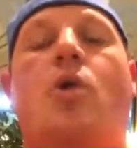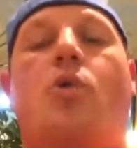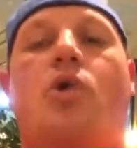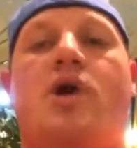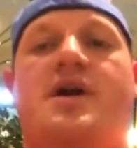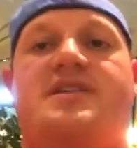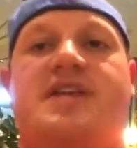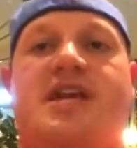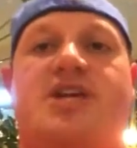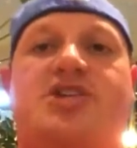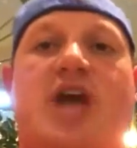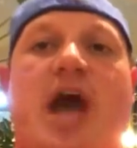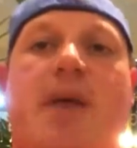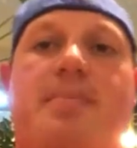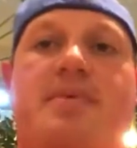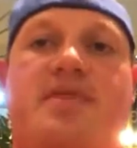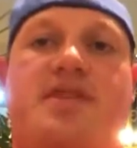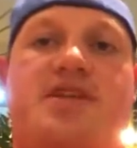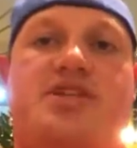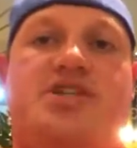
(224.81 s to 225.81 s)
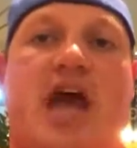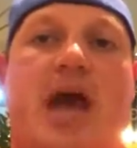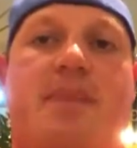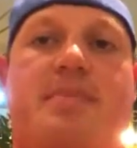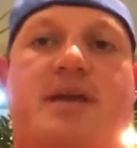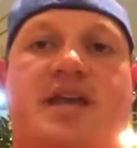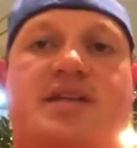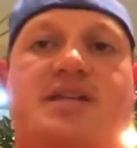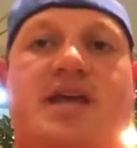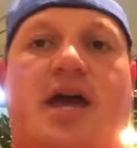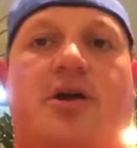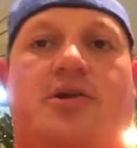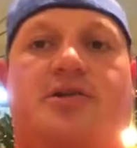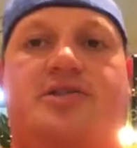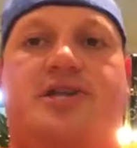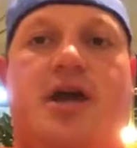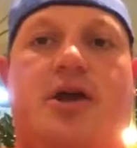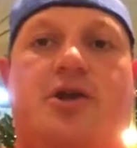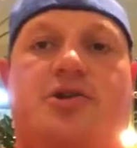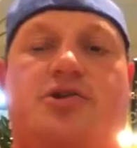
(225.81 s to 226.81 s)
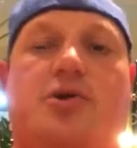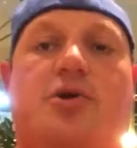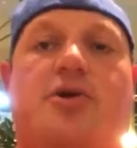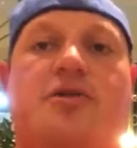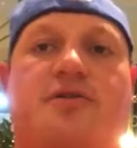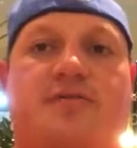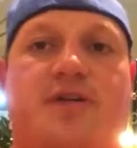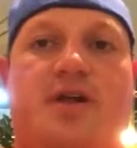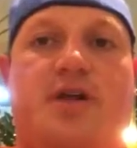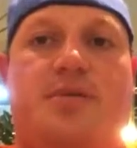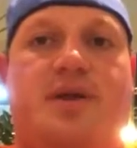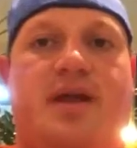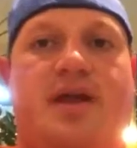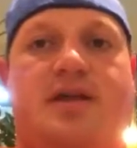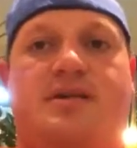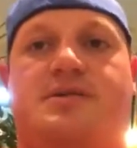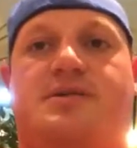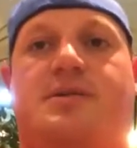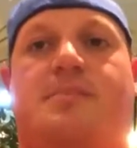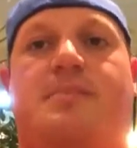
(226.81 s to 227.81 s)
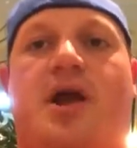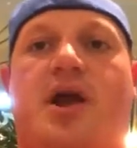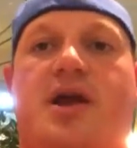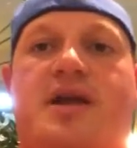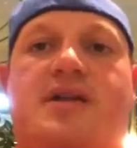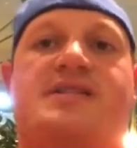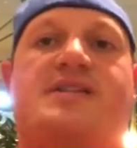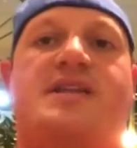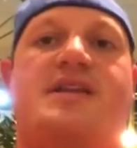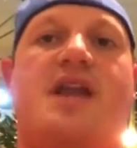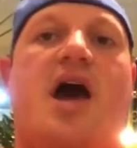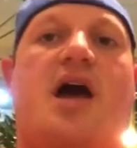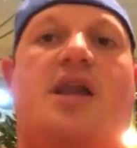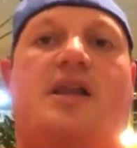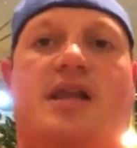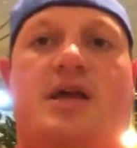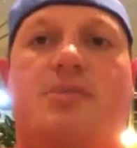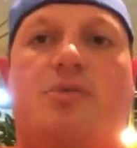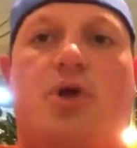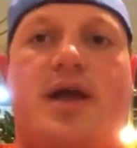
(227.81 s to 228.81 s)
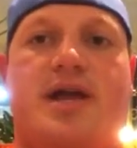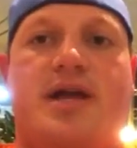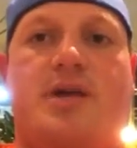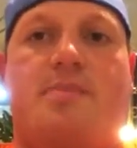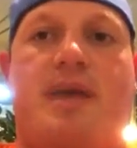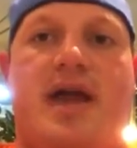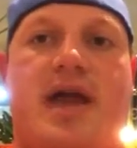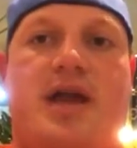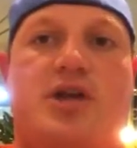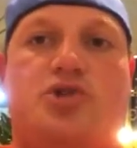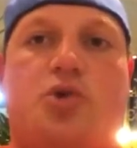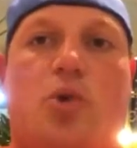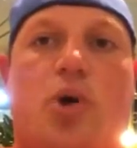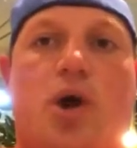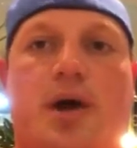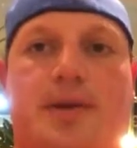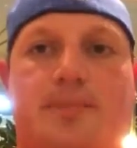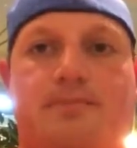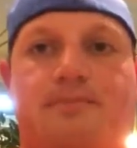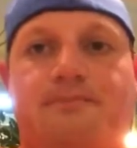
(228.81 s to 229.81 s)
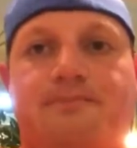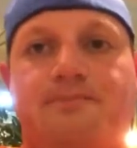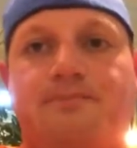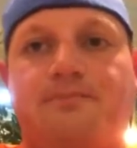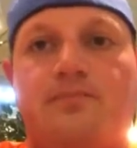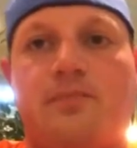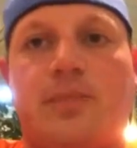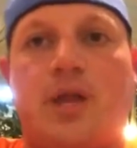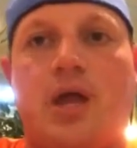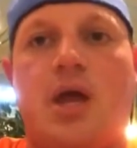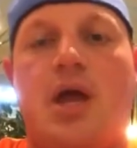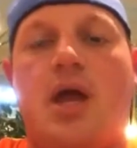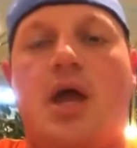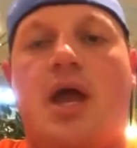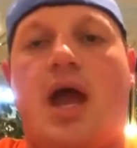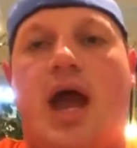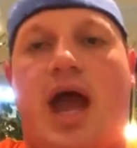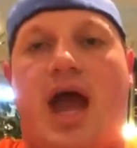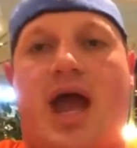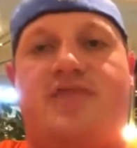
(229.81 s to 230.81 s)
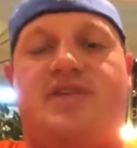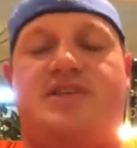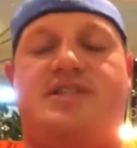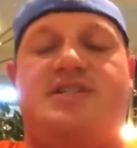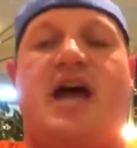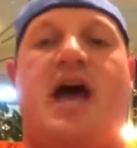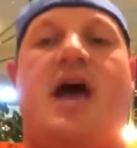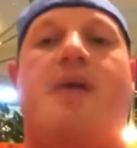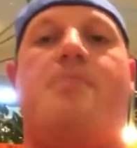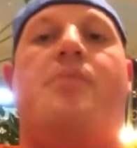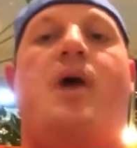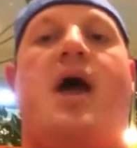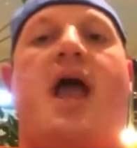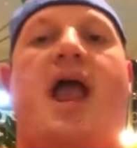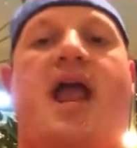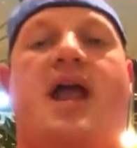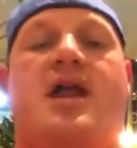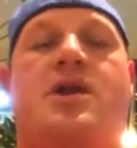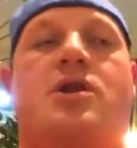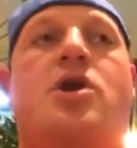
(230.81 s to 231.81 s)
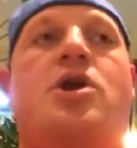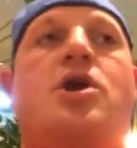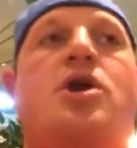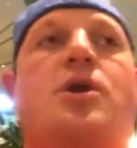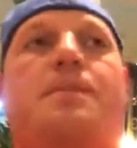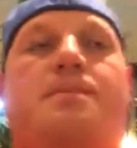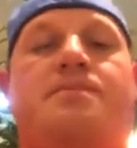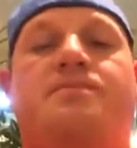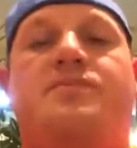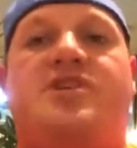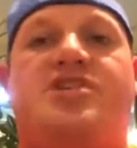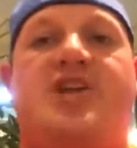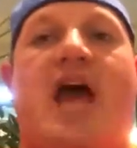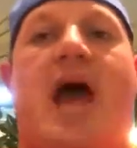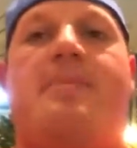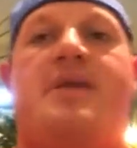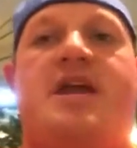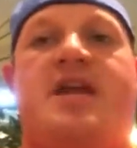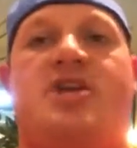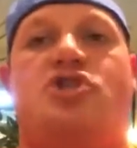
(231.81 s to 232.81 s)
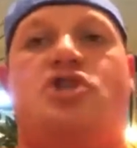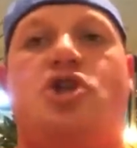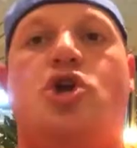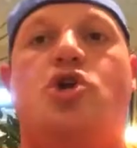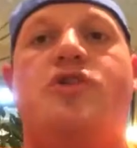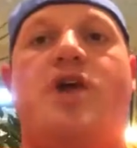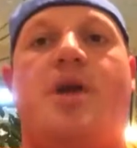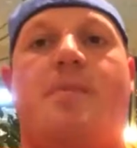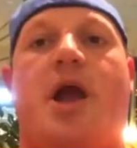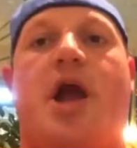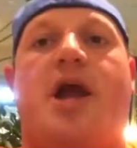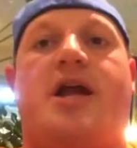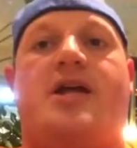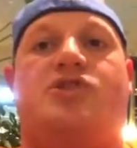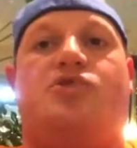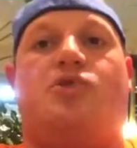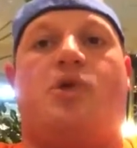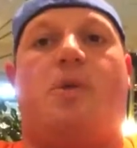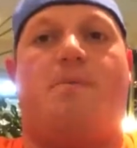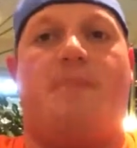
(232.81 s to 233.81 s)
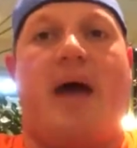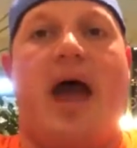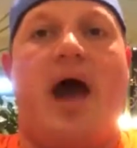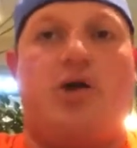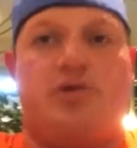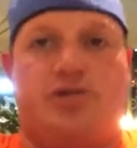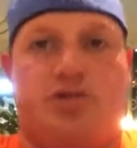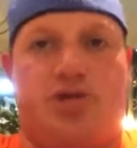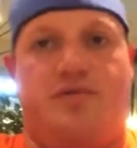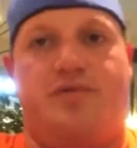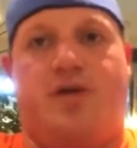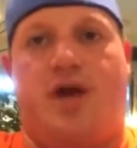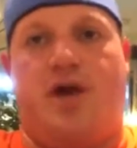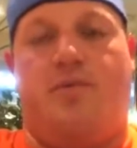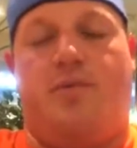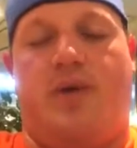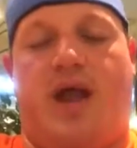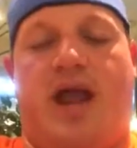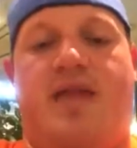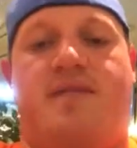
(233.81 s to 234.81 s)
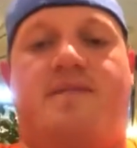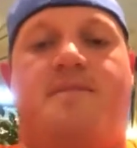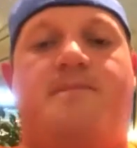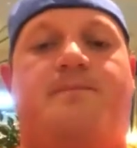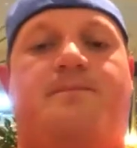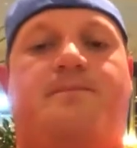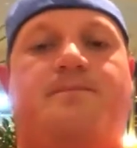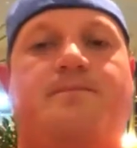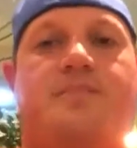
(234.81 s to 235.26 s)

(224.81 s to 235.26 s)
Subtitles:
was in the Japanese-held territory of the Philippines. The Americans did not liberate Cabanatuan at this time. And the Japanese knew the Americans were about to, though, and